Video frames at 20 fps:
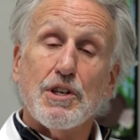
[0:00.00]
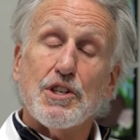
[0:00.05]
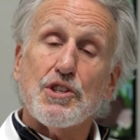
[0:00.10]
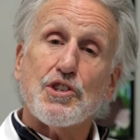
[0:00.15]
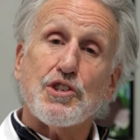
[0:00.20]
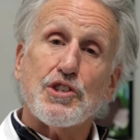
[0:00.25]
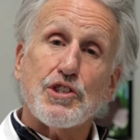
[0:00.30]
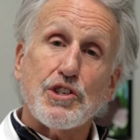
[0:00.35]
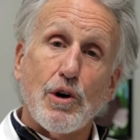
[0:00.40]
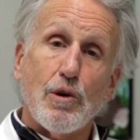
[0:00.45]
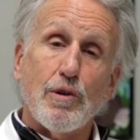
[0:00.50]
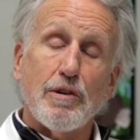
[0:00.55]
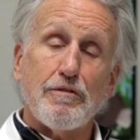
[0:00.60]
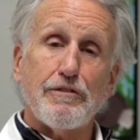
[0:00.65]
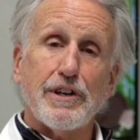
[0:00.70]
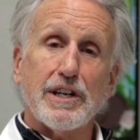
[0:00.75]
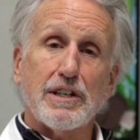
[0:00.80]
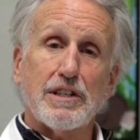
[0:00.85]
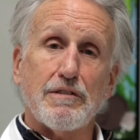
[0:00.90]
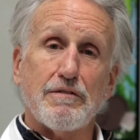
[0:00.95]
So
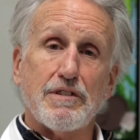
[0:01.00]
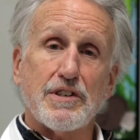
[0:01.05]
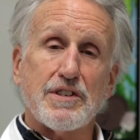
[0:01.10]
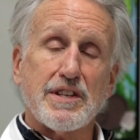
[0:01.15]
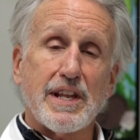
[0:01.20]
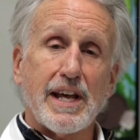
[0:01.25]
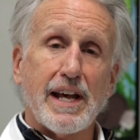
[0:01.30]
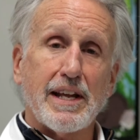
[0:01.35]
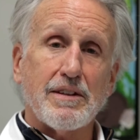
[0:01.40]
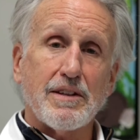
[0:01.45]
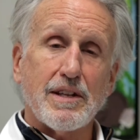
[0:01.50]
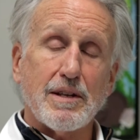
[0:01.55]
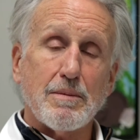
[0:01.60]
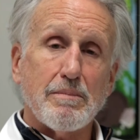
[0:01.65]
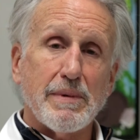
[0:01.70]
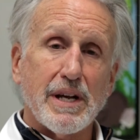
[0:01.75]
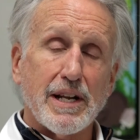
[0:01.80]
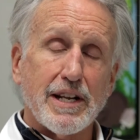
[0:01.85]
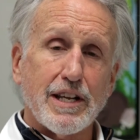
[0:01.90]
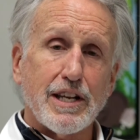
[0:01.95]
effective is that
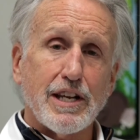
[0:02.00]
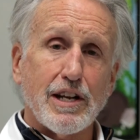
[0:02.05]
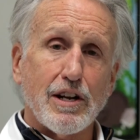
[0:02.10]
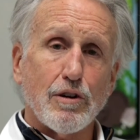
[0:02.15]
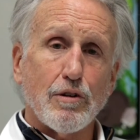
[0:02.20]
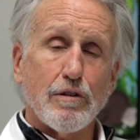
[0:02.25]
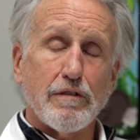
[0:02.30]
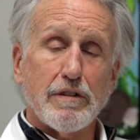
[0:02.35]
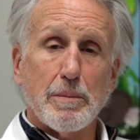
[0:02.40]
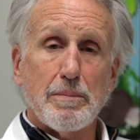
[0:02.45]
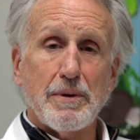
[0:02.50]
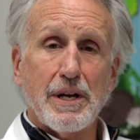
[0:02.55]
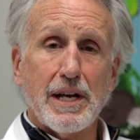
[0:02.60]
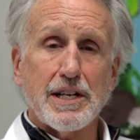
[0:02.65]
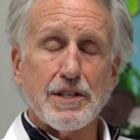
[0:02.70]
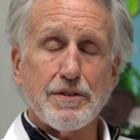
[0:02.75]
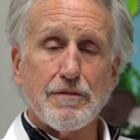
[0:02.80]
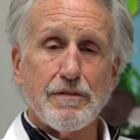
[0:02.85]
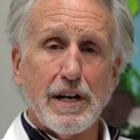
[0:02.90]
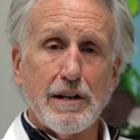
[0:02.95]
Medicare over the
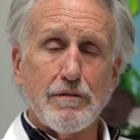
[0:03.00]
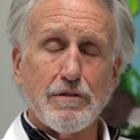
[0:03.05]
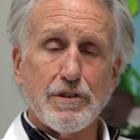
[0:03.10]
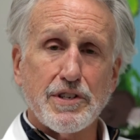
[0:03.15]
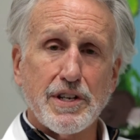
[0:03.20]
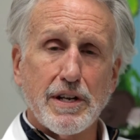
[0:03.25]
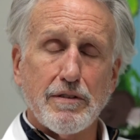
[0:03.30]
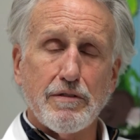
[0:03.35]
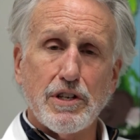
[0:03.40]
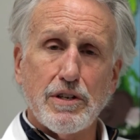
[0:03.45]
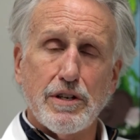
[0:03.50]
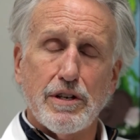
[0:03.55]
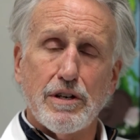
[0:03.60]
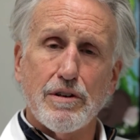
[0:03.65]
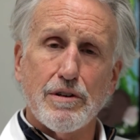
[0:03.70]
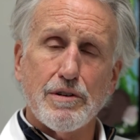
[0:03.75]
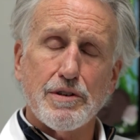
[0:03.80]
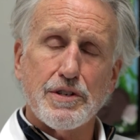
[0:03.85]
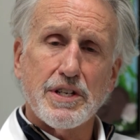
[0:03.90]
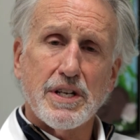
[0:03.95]
past 5 or 7
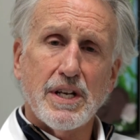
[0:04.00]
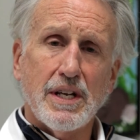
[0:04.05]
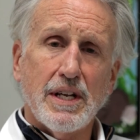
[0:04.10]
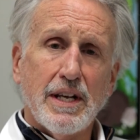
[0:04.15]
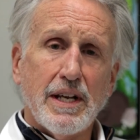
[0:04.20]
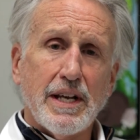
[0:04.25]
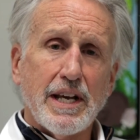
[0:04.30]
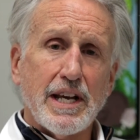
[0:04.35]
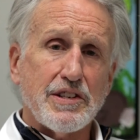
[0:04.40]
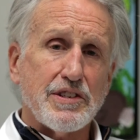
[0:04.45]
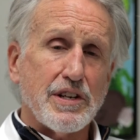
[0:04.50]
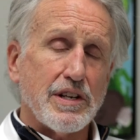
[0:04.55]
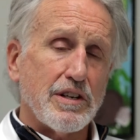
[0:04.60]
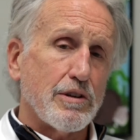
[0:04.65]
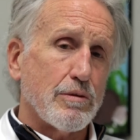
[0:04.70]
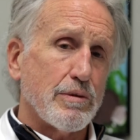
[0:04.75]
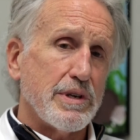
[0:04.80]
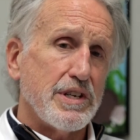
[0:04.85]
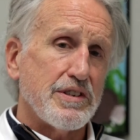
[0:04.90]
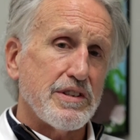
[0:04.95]
years has
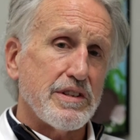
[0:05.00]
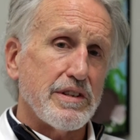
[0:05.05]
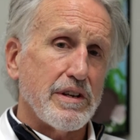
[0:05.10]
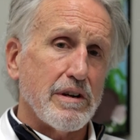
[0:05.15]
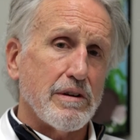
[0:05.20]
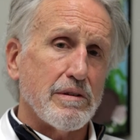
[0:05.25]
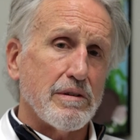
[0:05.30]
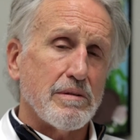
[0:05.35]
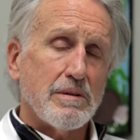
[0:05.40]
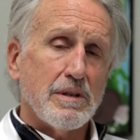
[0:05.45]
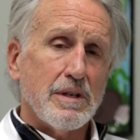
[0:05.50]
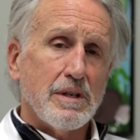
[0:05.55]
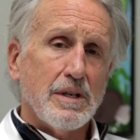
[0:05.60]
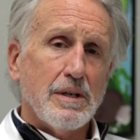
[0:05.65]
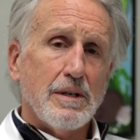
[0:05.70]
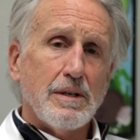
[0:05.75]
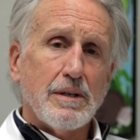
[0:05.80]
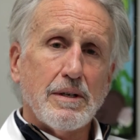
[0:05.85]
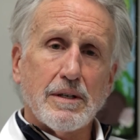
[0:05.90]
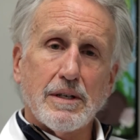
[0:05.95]
increased their
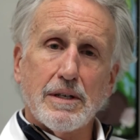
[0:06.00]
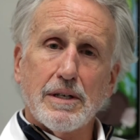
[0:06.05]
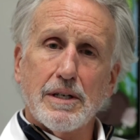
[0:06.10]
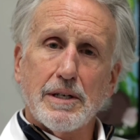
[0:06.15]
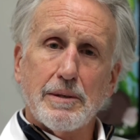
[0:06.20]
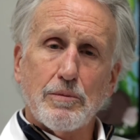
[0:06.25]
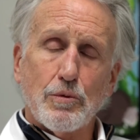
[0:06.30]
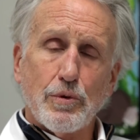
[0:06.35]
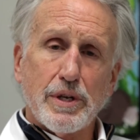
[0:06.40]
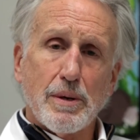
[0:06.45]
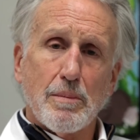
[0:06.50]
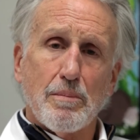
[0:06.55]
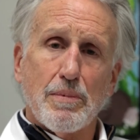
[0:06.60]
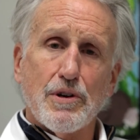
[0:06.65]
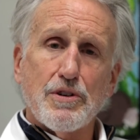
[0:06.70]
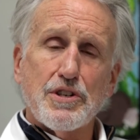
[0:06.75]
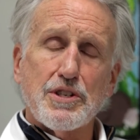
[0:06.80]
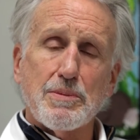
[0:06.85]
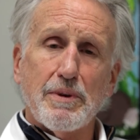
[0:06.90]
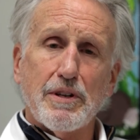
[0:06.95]

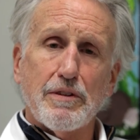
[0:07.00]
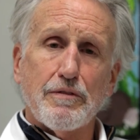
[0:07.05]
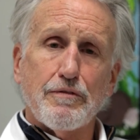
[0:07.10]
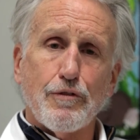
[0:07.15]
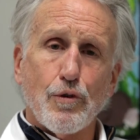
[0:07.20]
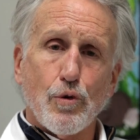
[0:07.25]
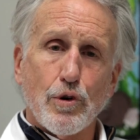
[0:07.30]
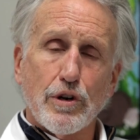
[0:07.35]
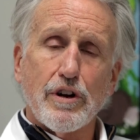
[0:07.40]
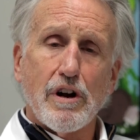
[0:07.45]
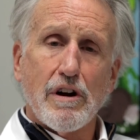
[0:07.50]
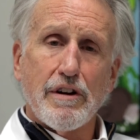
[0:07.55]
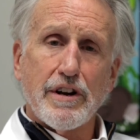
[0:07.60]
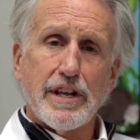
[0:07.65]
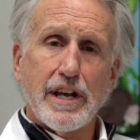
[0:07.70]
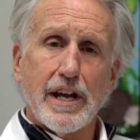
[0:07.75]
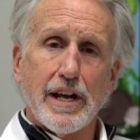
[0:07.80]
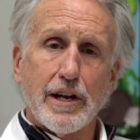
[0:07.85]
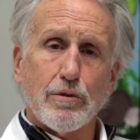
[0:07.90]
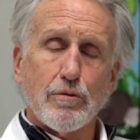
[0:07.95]
reimbursement for
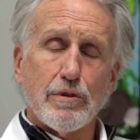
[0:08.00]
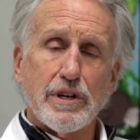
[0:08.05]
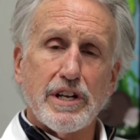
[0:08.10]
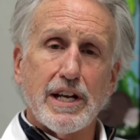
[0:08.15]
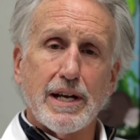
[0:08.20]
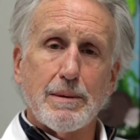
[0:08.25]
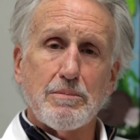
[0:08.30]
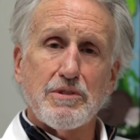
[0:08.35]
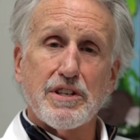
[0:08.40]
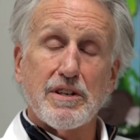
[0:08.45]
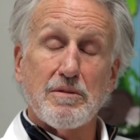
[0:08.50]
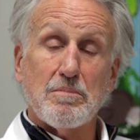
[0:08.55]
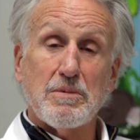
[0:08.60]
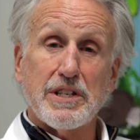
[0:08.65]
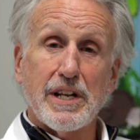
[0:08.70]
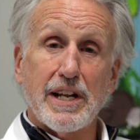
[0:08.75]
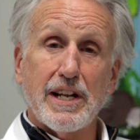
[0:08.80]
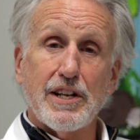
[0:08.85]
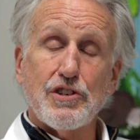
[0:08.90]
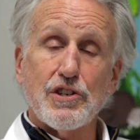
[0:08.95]
cardiac rehab
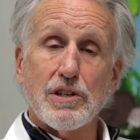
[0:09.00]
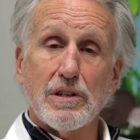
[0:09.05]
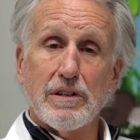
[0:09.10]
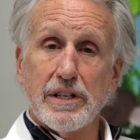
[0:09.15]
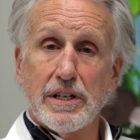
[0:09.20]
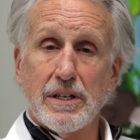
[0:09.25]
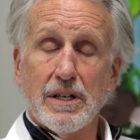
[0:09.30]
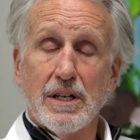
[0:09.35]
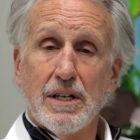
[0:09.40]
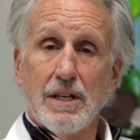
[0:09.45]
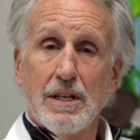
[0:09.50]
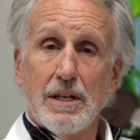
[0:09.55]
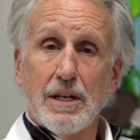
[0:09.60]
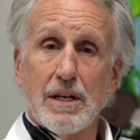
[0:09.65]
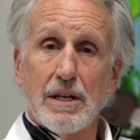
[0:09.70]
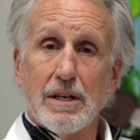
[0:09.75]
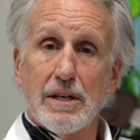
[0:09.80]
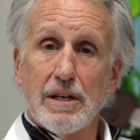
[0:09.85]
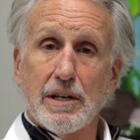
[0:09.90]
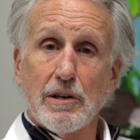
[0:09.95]
substantially,
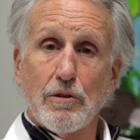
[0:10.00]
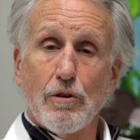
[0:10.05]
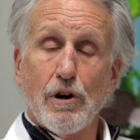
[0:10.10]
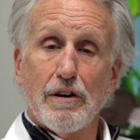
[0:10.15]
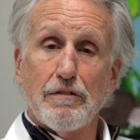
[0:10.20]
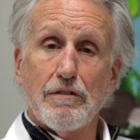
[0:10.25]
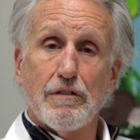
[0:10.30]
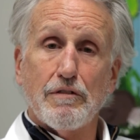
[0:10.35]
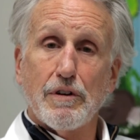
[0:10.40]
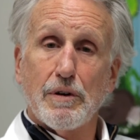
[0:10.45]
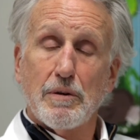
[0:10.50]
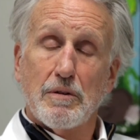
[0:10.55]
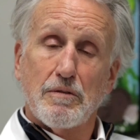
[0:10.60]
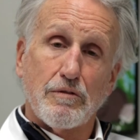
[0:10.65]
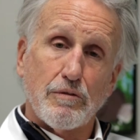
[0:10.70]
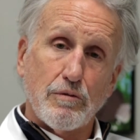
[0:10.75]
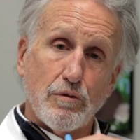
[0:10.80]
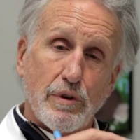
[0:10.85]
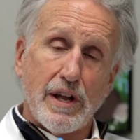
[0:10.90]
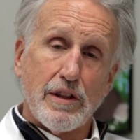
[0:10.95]
off of a
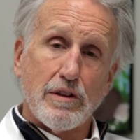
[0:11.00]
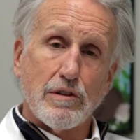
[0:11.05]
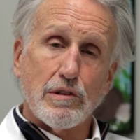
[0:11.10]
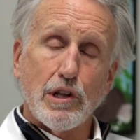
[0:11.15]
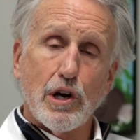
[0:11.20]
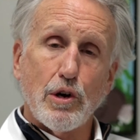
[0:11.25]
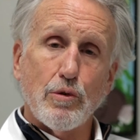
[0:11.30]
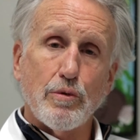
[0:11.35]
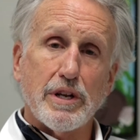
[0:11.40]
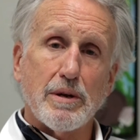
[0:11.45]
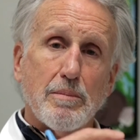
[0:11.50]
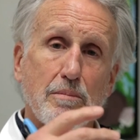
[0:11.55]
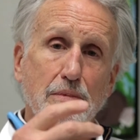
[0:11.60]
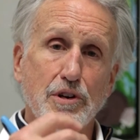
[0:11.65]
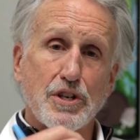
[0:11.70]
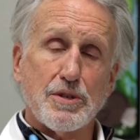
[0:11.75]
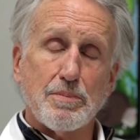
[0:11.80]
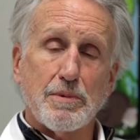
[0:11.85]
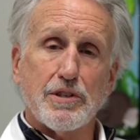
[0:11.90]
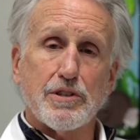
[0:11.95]
rather low
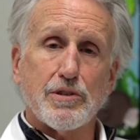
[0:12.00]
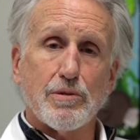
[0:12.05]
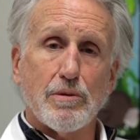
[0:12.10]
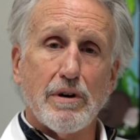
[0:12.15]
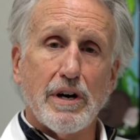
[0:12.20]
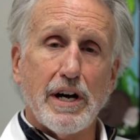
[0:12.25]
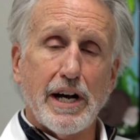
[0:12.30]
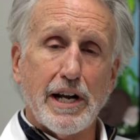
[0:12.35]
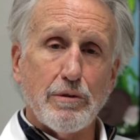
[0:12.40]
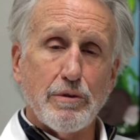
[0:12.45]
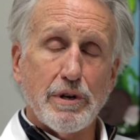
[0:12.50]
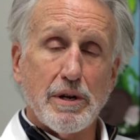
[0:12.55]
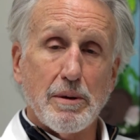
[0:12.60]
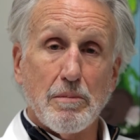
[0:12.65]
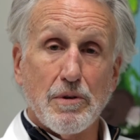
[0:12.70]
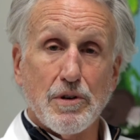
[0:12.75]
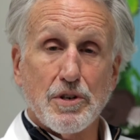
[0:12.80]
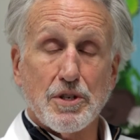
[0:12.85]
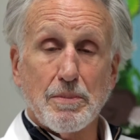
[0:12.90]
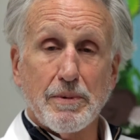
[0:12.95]
reimbursement to a high
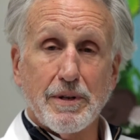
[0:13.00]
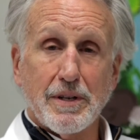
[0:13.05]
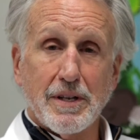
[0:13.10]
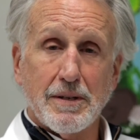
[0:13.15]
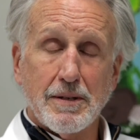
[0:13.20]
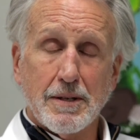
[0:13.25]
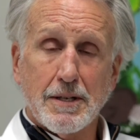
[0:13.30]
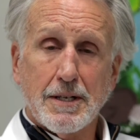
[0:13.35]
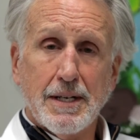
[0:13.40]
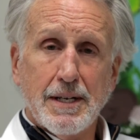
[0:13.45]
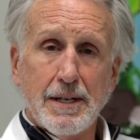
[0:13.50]
reimbursement, and